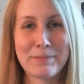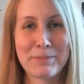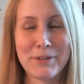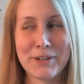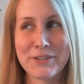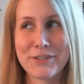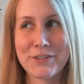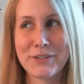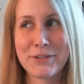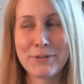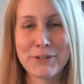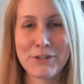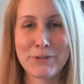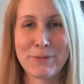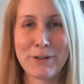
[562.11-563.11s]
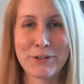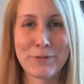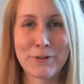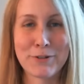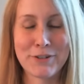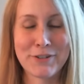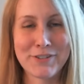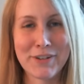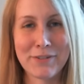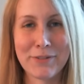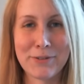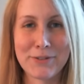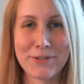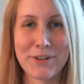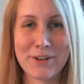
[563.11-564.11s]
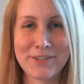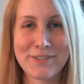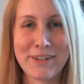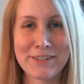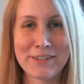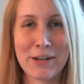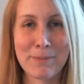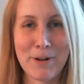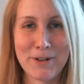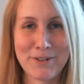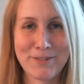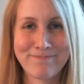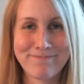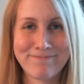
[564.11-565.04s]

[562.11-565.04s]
plus two instrumental versions of those songs. Guess how much?